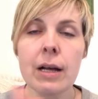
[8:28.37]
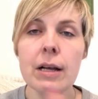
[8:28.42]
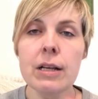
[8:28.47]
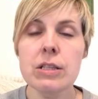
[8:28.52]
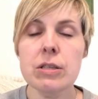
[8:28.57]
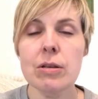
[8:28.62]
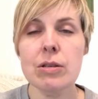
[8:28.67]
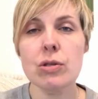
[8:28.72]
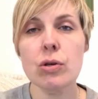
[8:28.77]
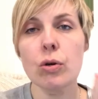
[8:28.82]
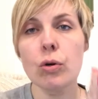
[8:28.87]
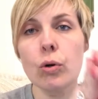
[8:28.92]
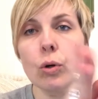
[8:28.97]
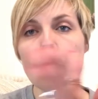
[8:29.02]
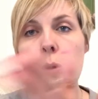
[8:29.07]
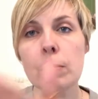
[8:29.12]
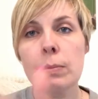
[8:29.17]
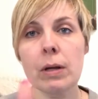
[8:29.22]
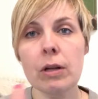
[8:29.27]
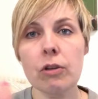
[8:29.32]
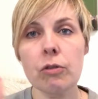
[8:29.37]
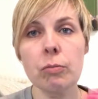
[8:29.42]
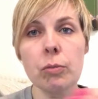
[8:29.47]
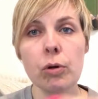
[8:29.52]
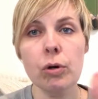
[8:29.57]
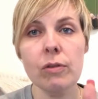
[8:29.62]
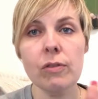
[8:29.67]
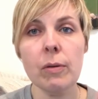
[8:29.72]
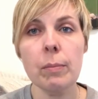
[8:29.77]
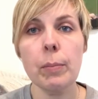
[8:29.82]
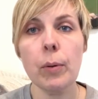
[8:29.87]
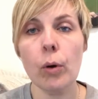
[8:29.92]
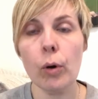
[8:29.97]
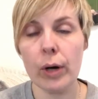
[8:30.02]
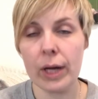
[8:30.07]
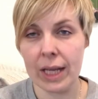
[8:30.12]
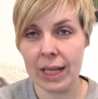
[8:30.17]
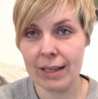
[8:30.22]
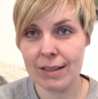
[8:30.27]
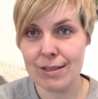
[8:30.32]
So it's all much more of a
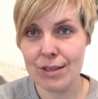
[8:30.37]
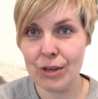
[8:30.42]
point